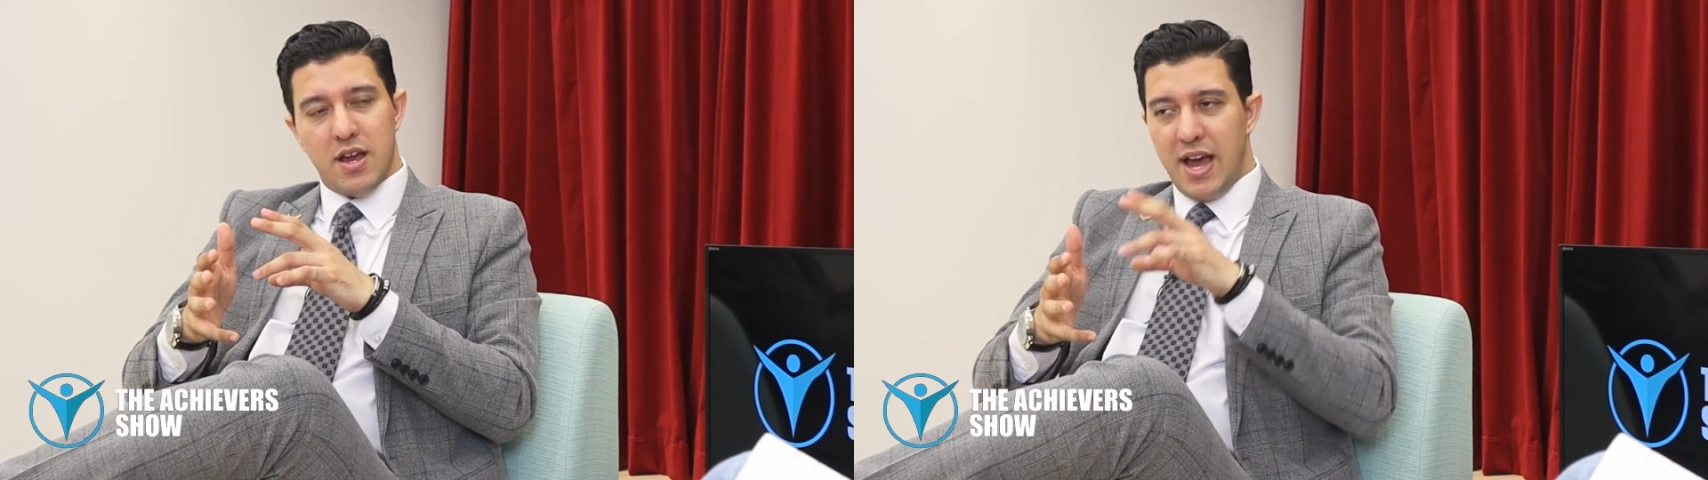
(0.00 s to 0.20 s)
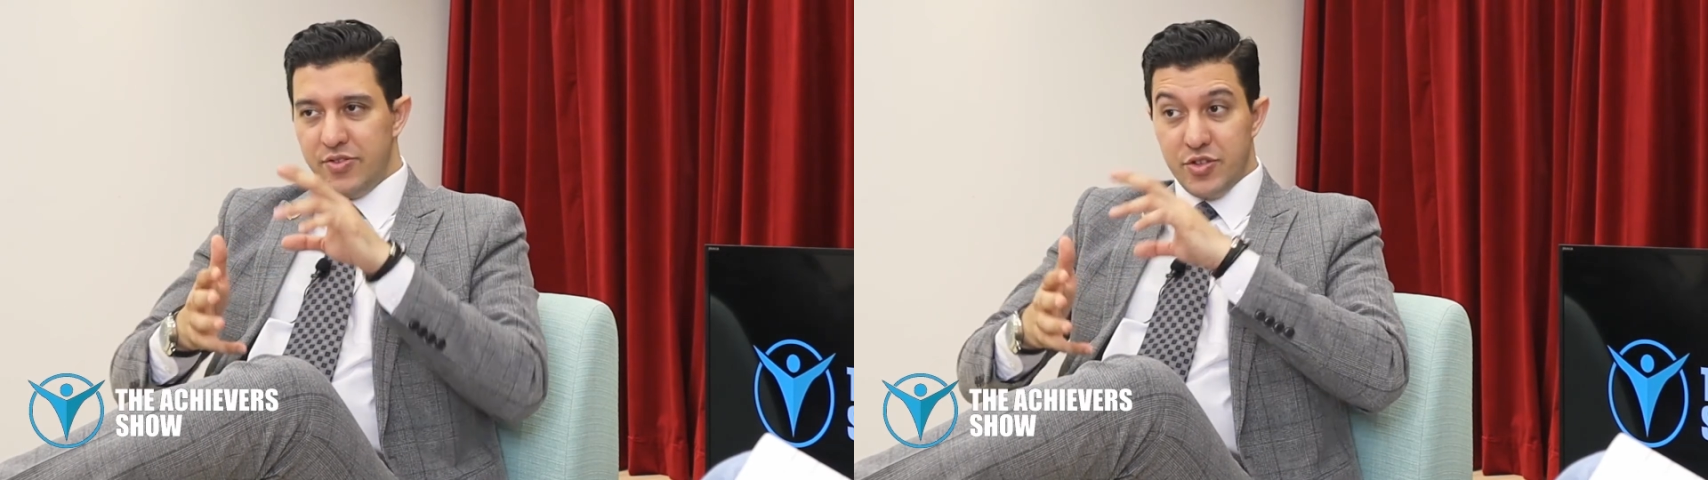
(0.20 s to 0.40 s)

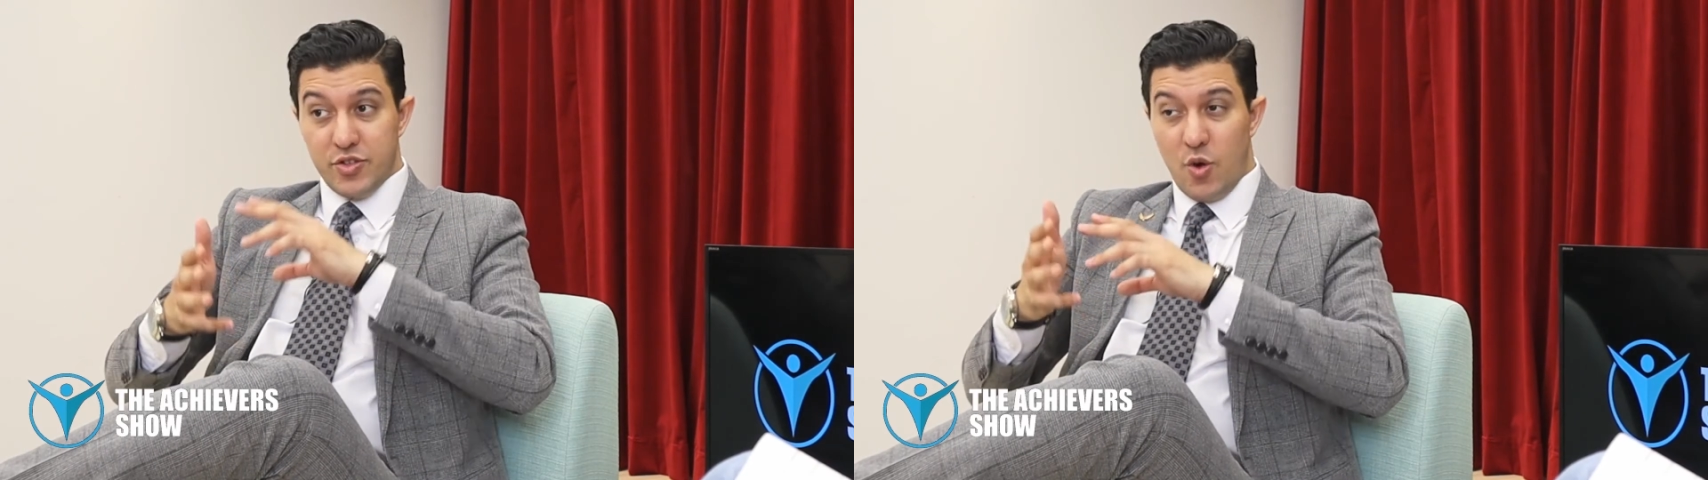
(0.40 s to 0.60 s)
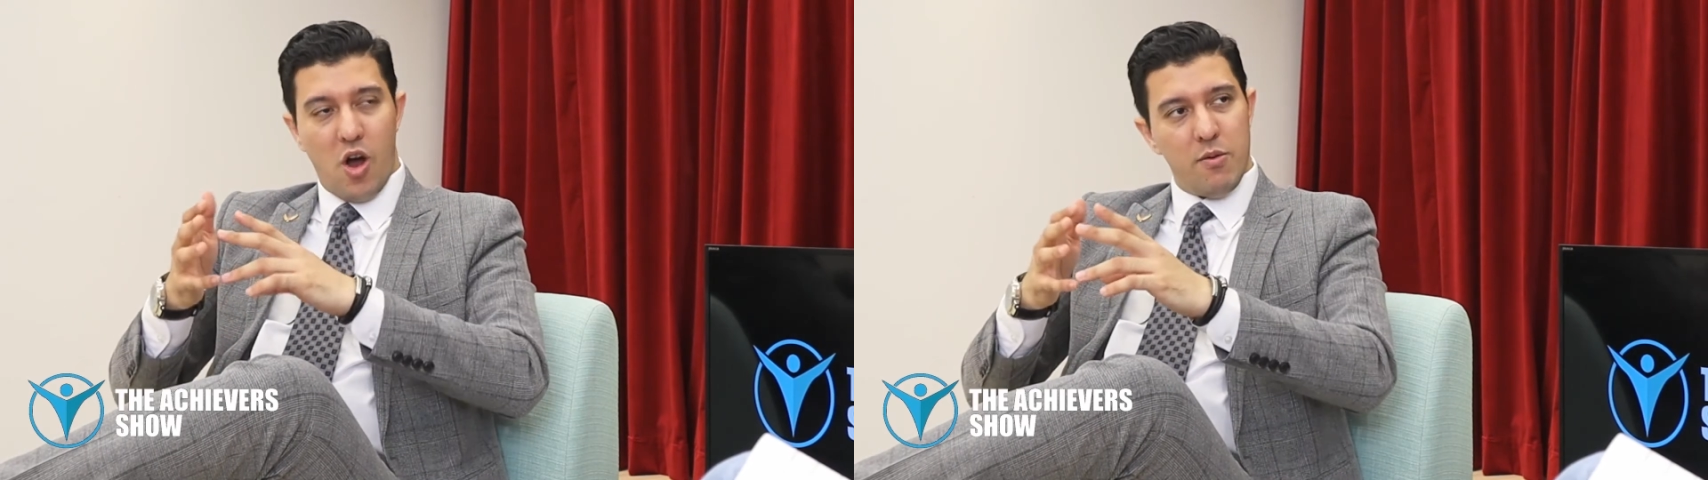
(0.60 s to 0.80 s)
and there's
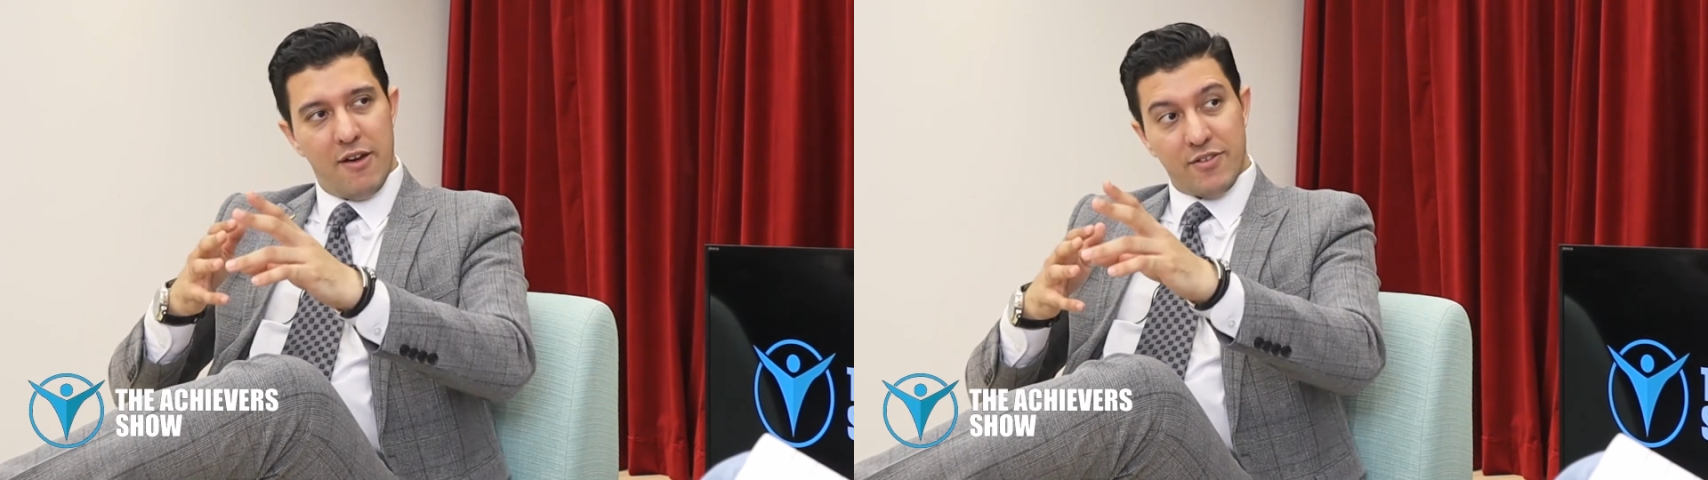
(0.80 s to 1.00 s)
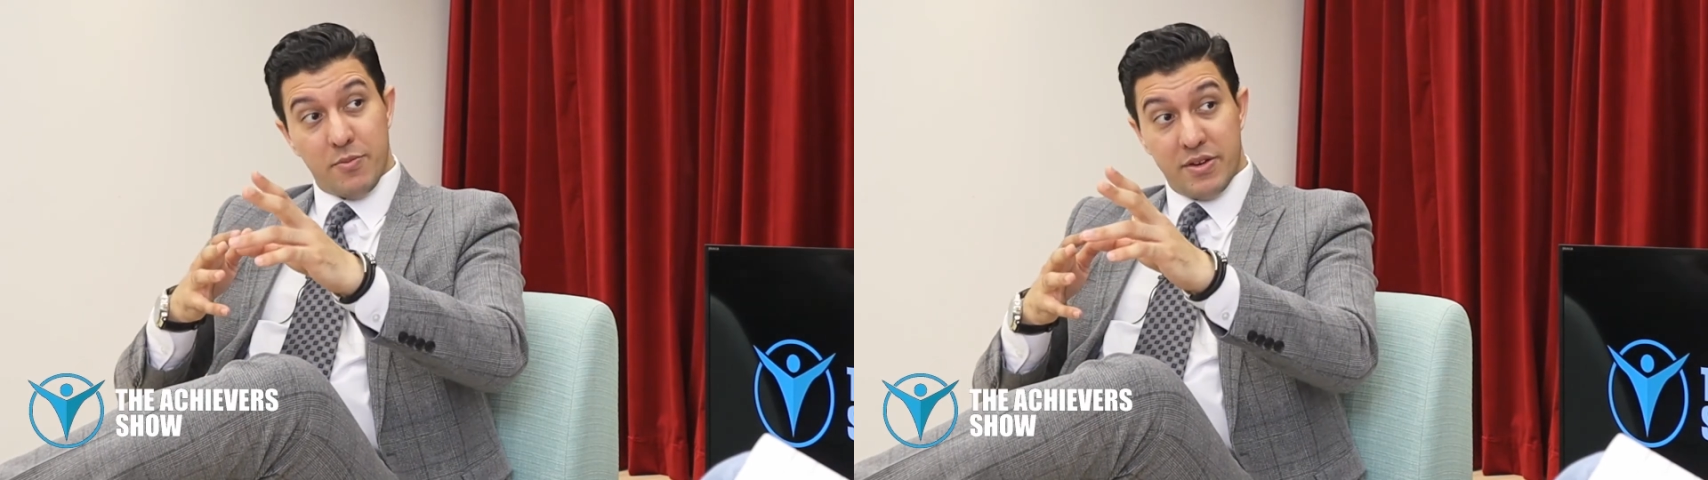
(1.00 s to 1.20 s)
no harm in
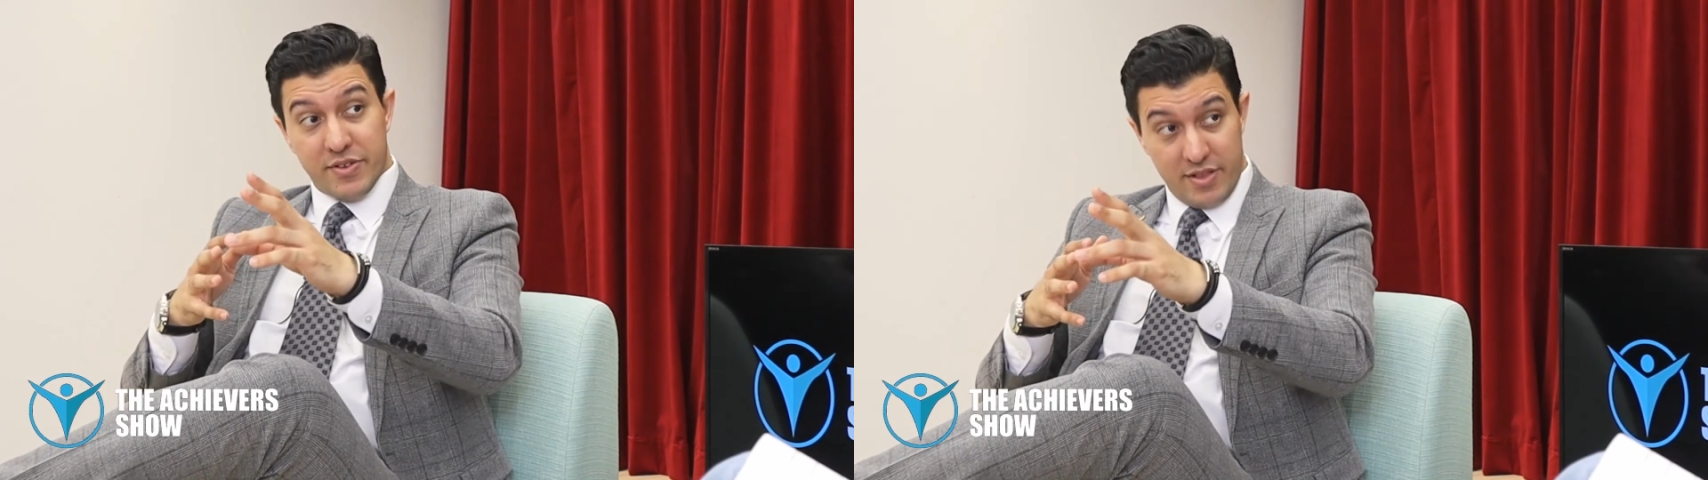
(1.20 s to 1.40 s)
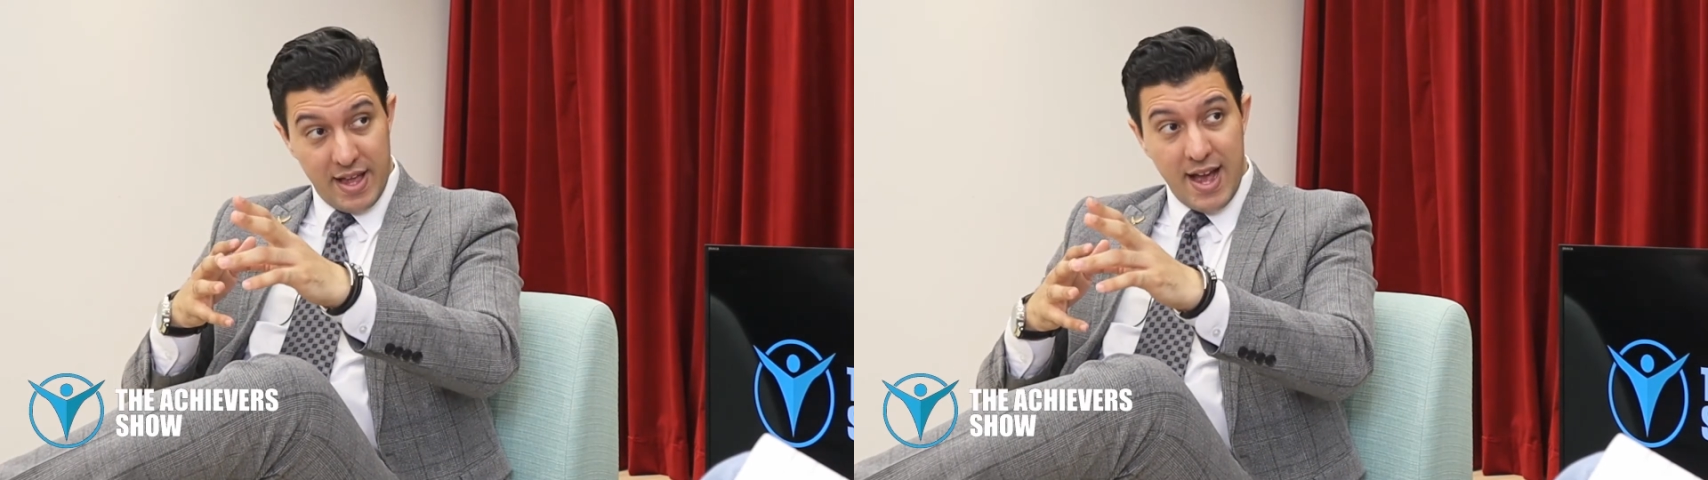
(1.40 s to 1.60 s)
having a bit of a
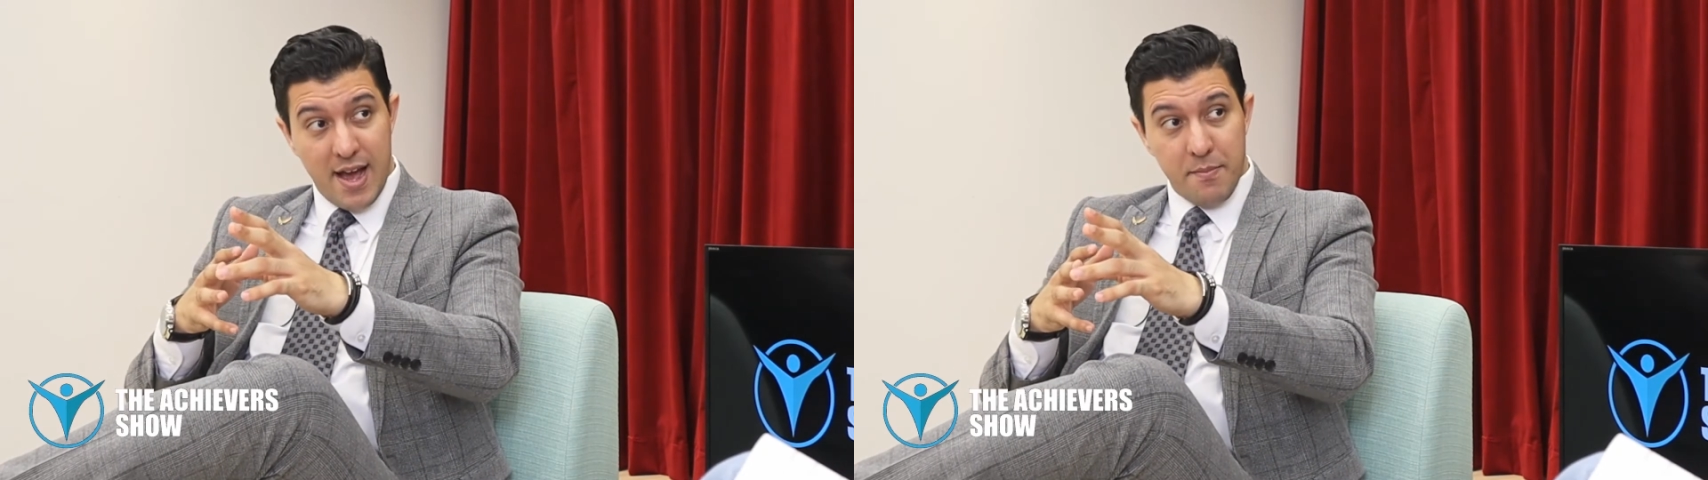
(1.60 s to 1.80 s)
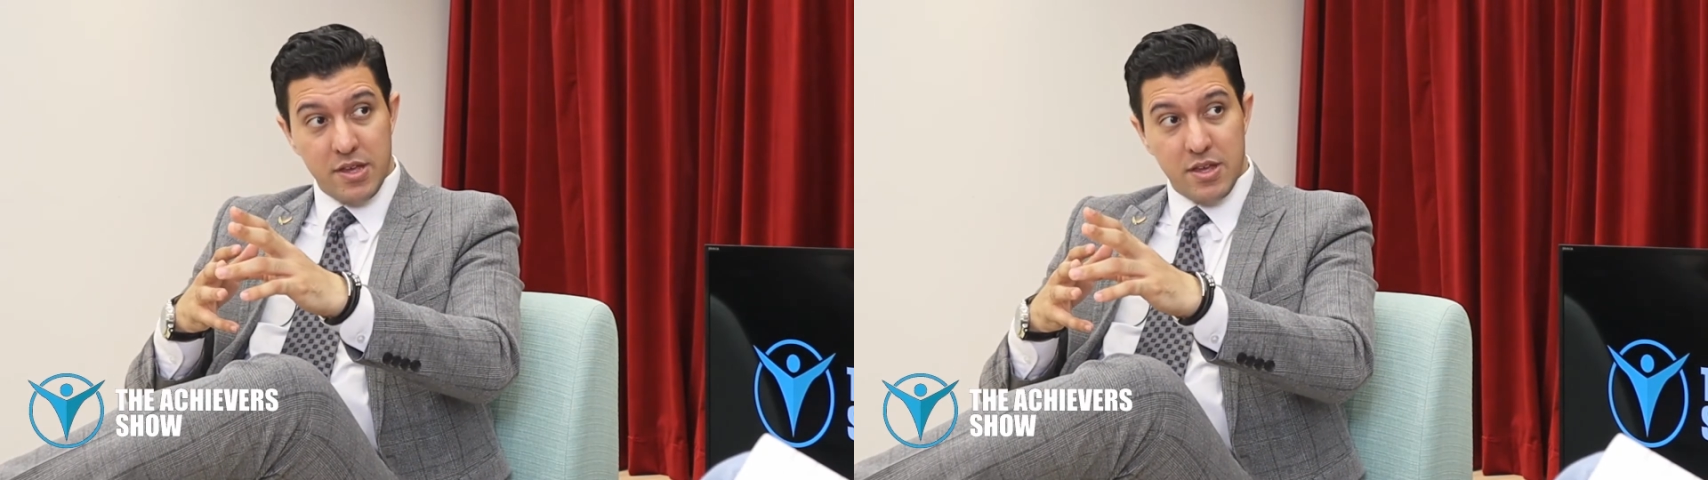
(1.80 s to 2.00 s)

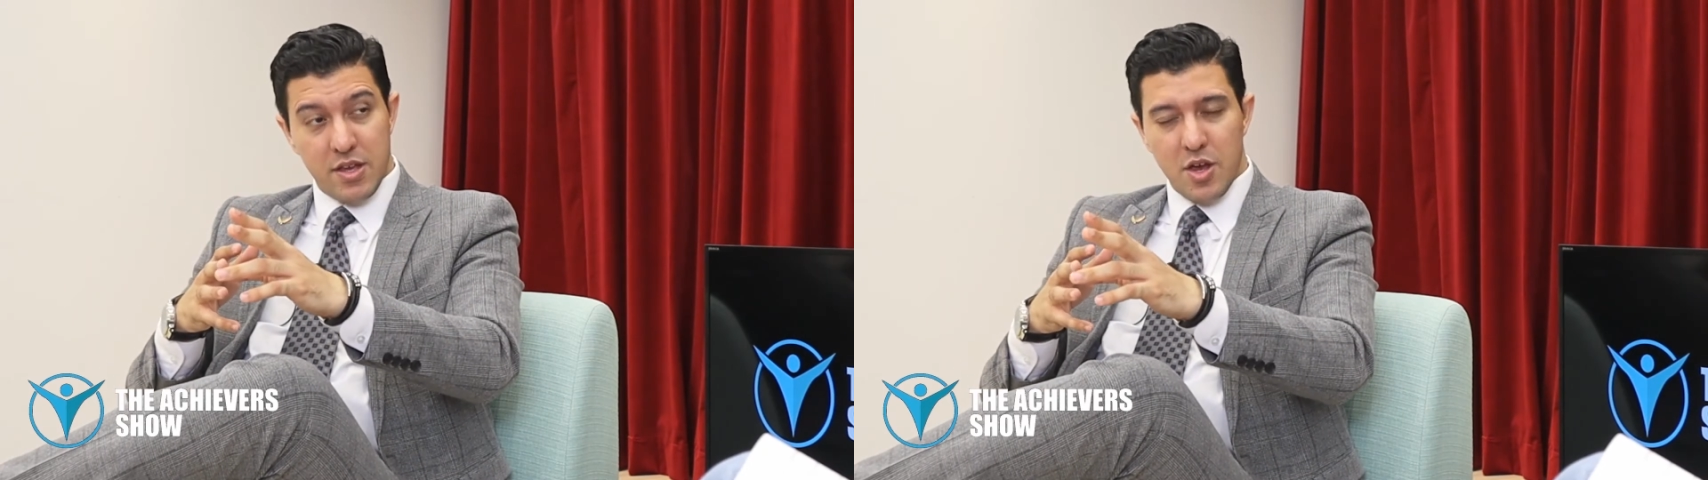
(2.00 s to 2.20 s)
glam,